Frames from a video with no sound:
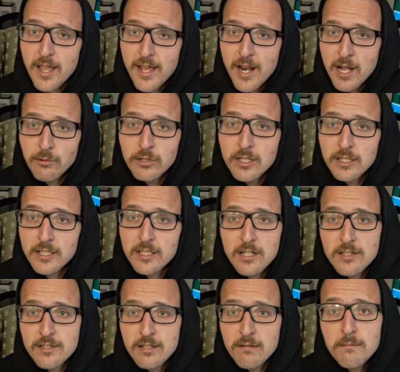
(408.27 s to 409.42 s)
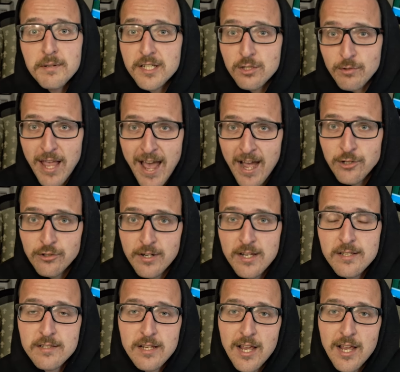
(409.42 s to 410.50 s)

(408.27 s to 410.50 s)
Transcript: and I will click on somebody's address